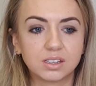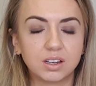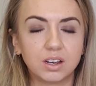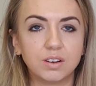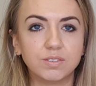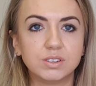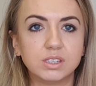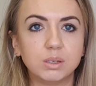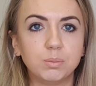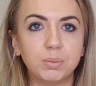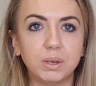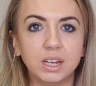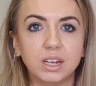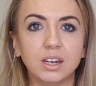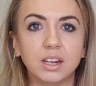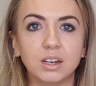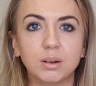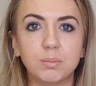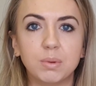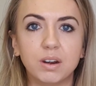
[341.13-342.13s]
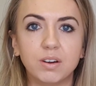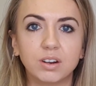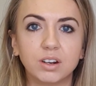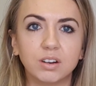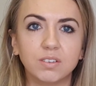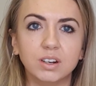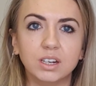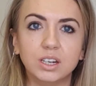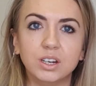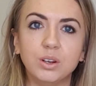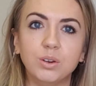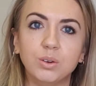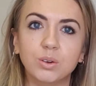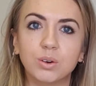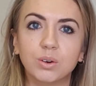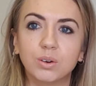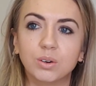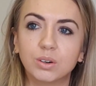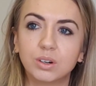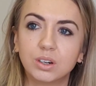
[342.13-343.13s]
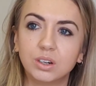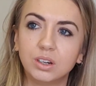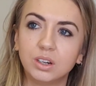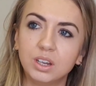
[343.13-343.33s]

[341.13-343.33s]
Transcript: obviously being in America and New York.